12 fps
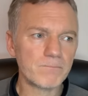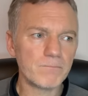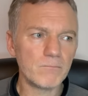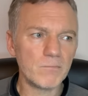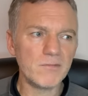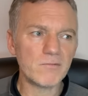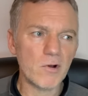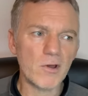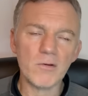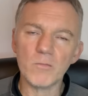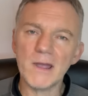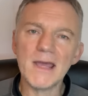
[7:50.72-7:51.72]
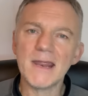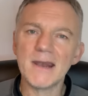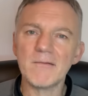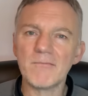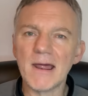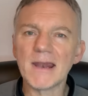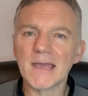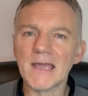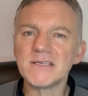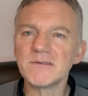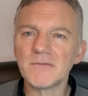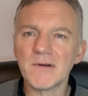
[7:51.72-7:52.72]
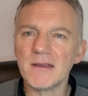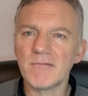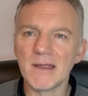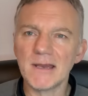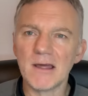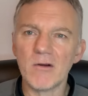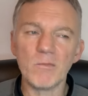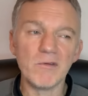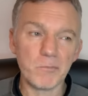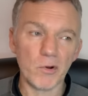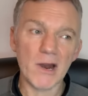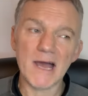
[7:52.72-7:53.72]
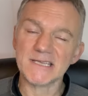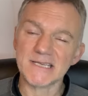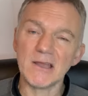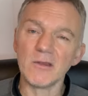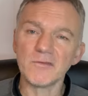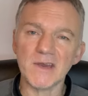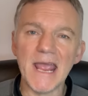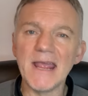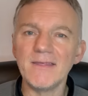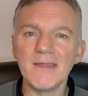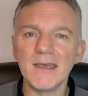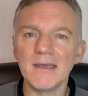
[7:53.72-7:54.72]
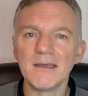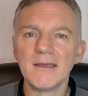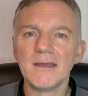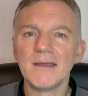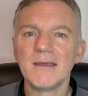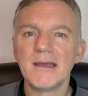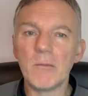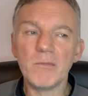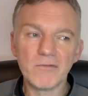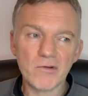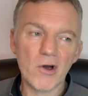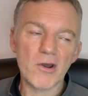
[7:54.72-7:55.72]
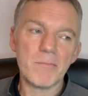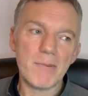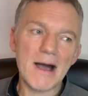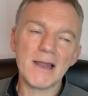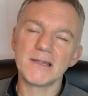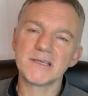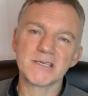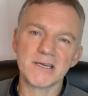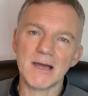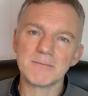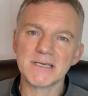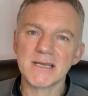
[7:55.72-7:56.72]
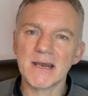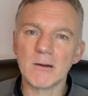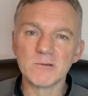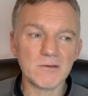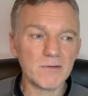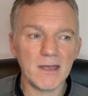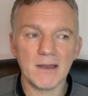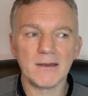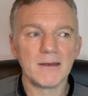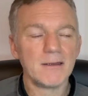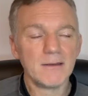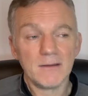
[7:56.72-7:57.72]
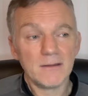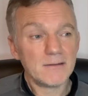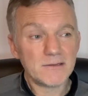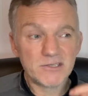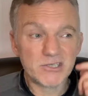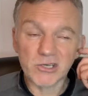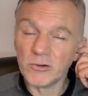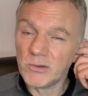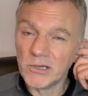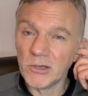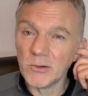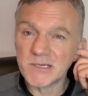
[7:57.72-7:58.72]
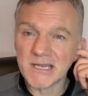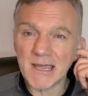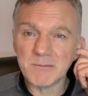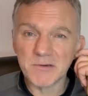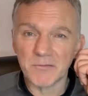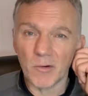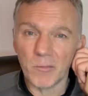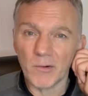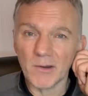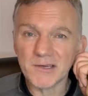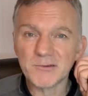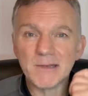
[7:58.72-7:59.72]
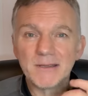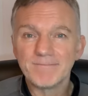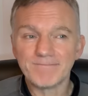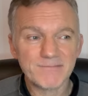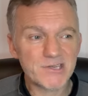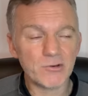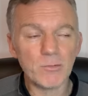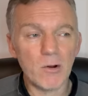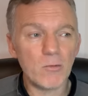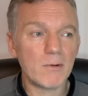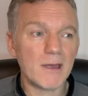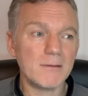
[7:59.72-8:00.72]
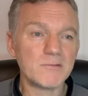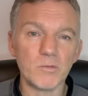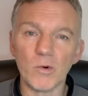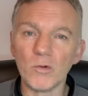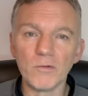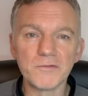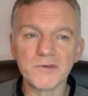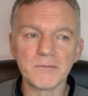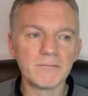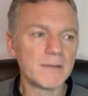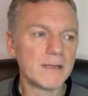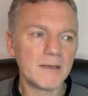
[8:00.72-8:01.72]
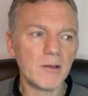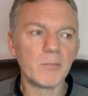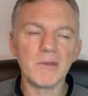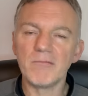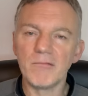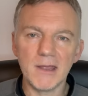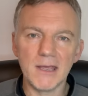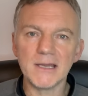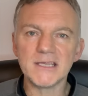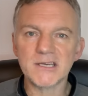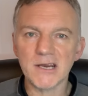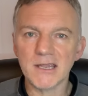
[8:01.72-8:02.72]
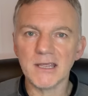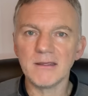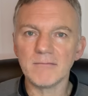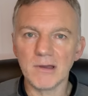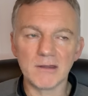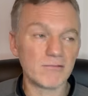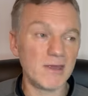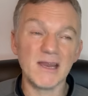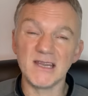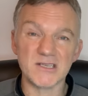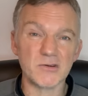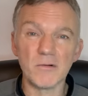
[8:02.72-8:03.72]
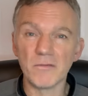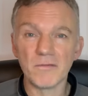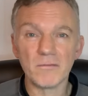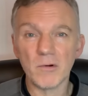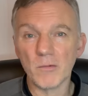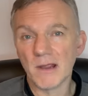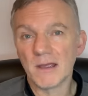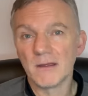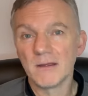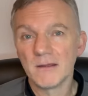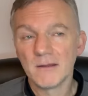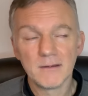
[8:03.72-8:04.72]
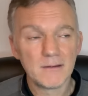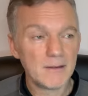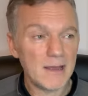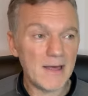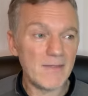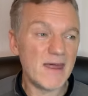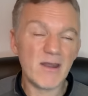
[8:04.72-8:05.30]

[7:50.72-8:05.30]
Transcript: we're in a relegation fight right now, and we've put ourselves in there, and we've got a battle and scrap to get out of it. And there's two huge games of football this week, two home games, Wolves. It'll be really tricky, well, really tough, won't it? And then